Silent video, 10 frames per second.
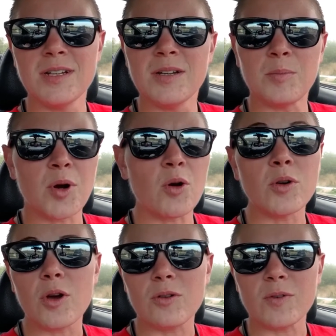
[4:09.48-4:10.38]
prone to
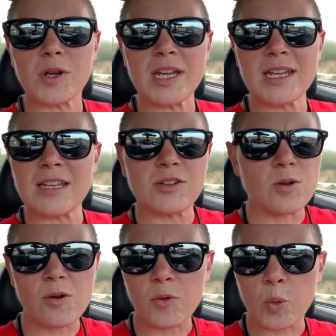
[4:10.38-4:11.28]
overheating. You're
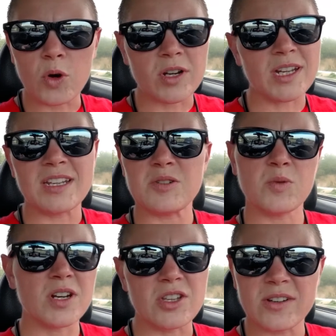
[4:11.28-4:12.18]
overworking it. You're
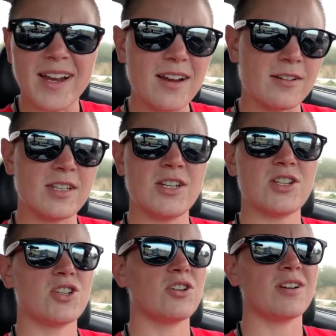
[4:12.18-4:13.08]
running your air
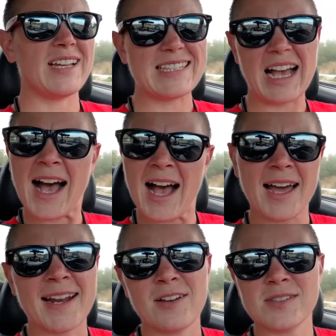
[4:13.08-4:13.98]
conditioner. It's hot
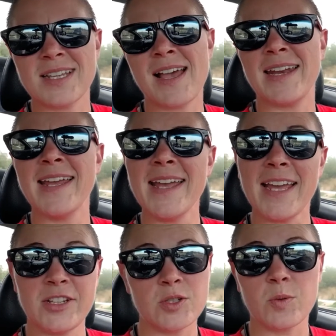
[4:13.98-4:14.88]
outside.
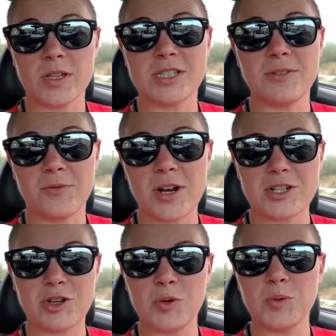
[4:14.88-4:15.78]
You just want some
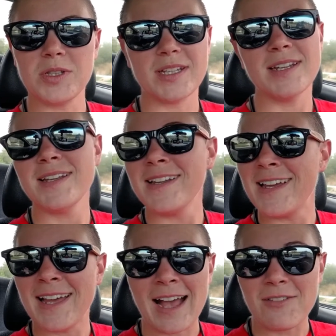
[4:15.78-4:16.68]
fresh coolant.
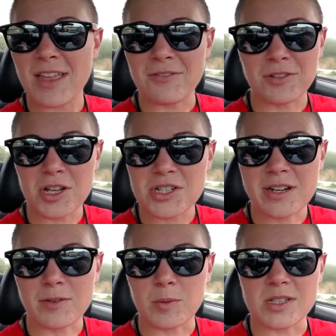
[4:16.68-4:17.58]
Have that flushed
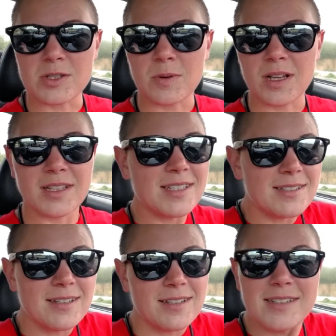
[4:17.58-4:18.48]
every once in a while. It
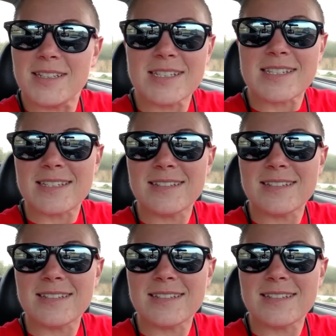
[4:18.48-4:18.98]
doesn't